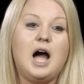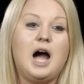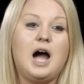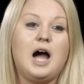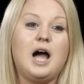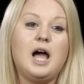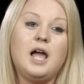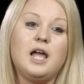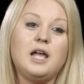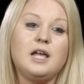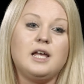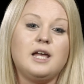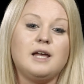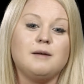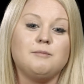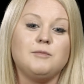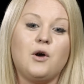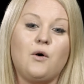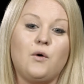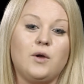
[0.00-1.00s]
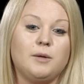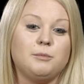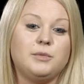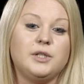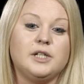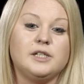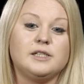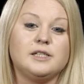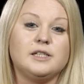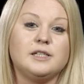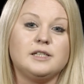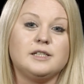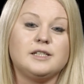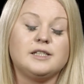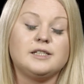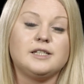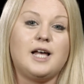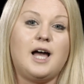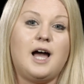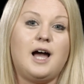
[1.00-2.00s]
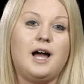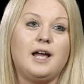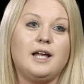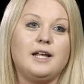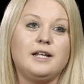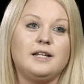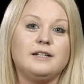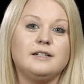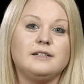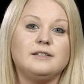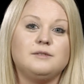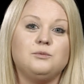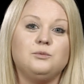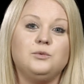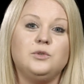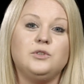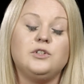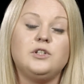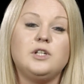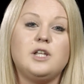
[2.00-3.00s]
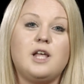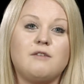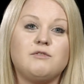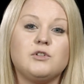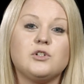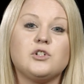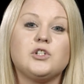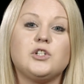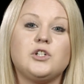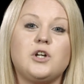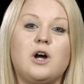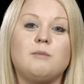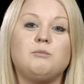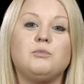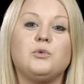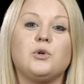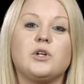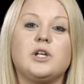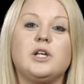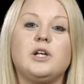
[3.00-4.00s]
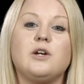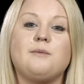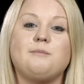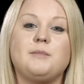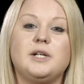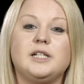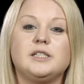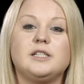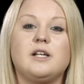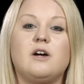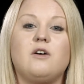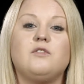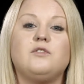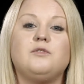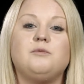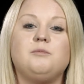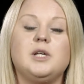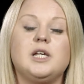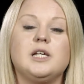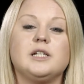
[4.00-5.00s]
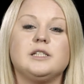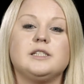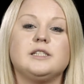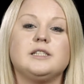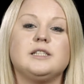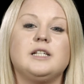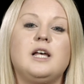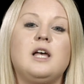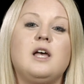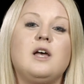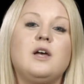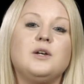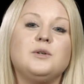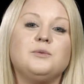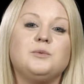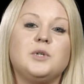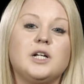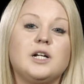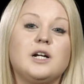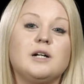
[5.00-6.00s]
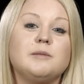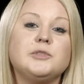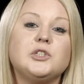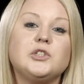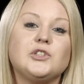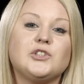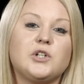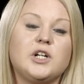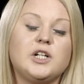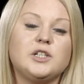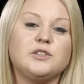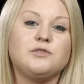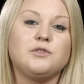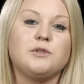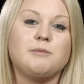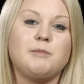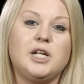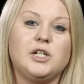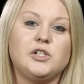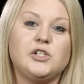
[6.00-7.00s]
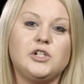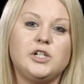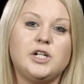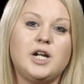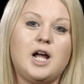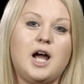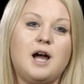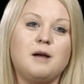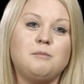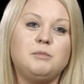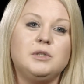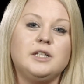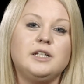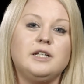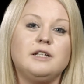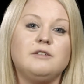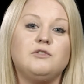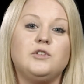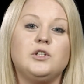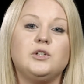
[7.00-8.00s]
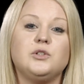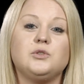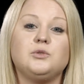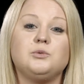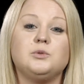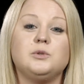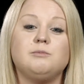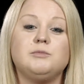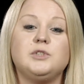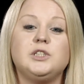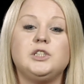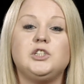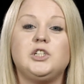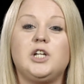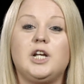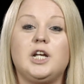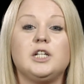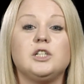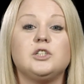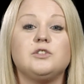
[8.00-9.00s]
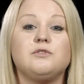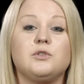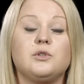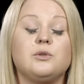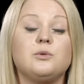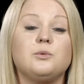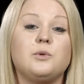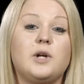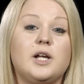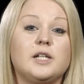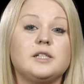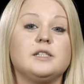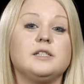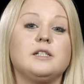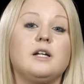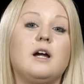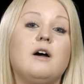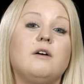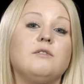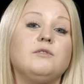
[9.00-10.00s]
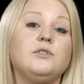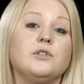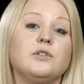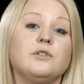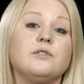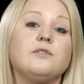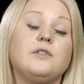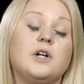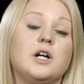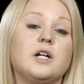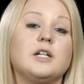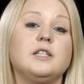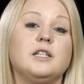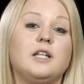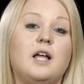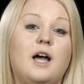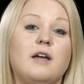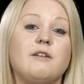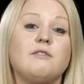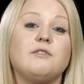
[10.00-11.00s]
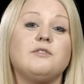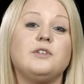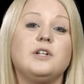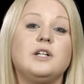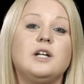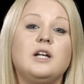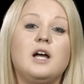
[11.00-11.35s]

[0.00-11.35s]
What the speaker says: I am going places. I will never stop working on myself because when it comes to transformation, I believe there's room to change for the rest of your fucking life.